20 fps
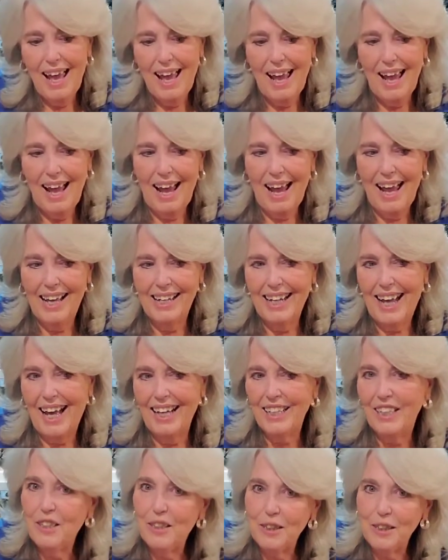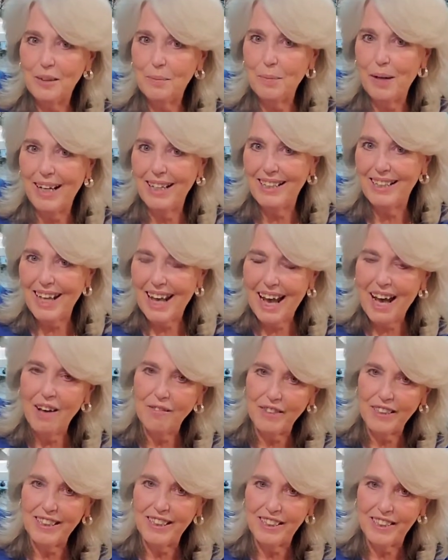And I use my
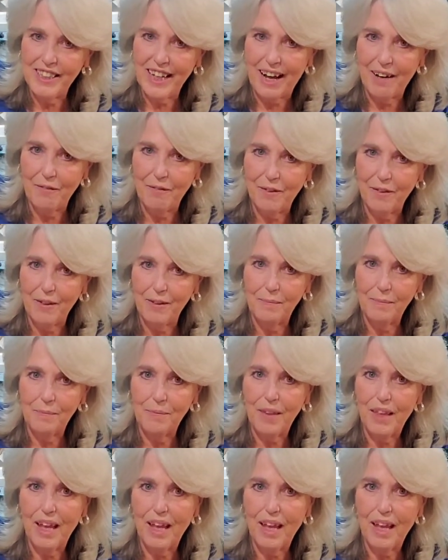Italian chaffle